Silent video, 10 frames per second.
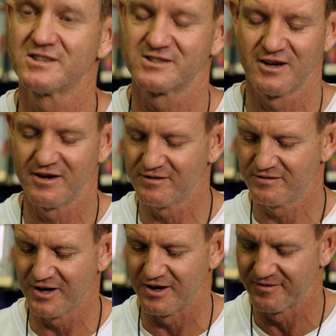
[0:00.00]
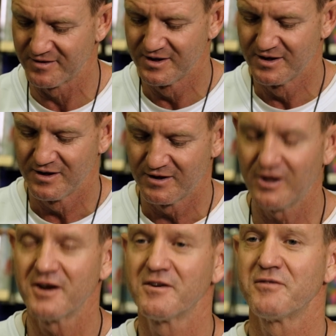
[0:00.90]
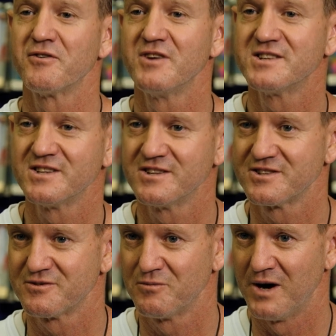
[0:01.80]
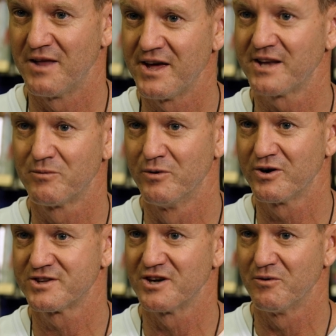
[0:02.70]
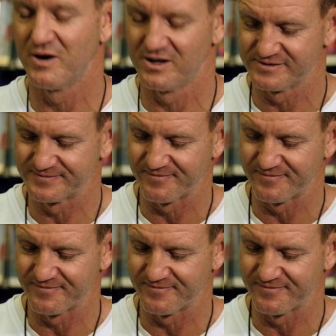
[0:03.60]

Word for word: So yeah, a lot of different reasons why that works so well.